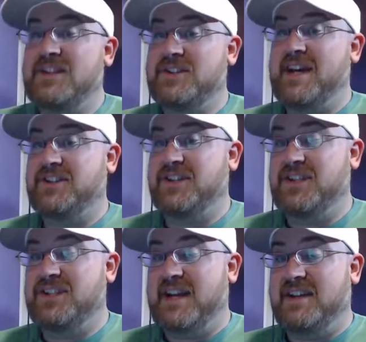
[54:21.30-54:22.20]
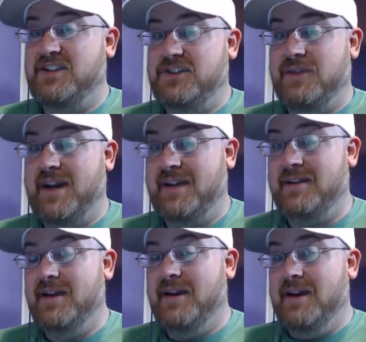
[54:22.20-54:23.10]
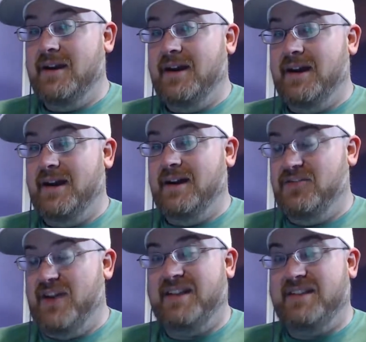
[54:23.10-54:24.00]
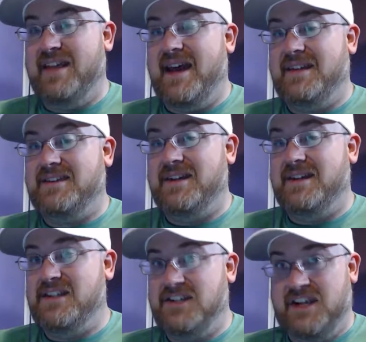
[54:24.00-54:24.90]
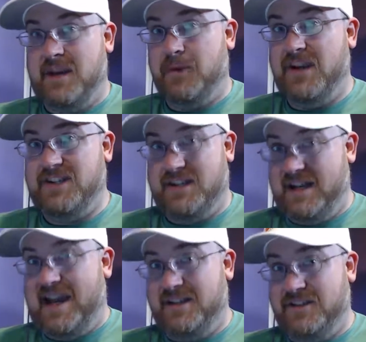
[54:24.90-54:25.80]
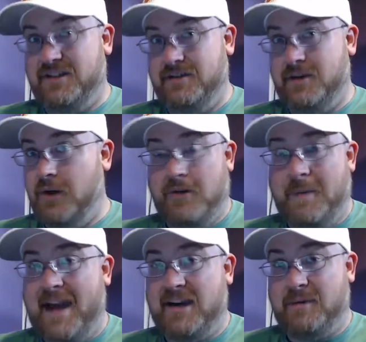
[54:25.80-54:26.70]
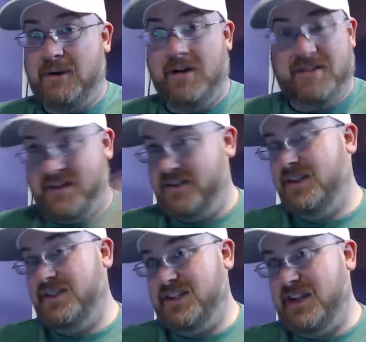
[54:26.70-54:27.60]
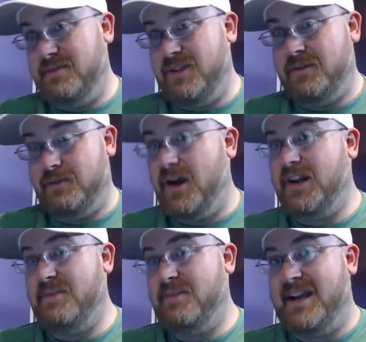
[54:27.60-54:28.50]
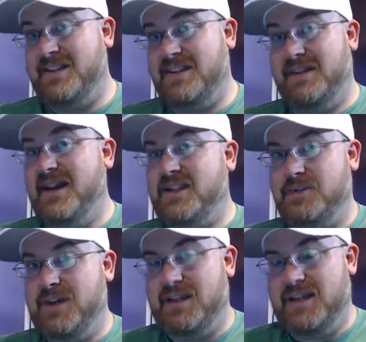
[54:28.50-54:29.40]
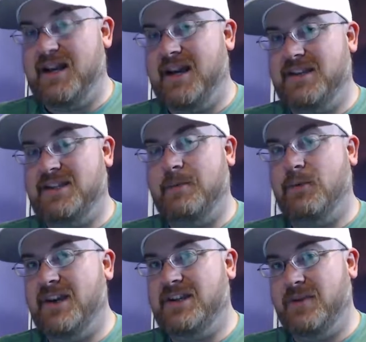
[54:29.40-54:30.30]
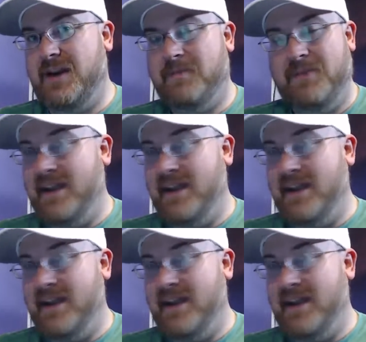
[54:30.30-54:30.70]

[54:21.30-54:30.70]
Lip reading: was actually the second straight event that DGM Racing had to go to a backup car. They had done the same thing with Ronnie Bassett last week at the ISM Raceway.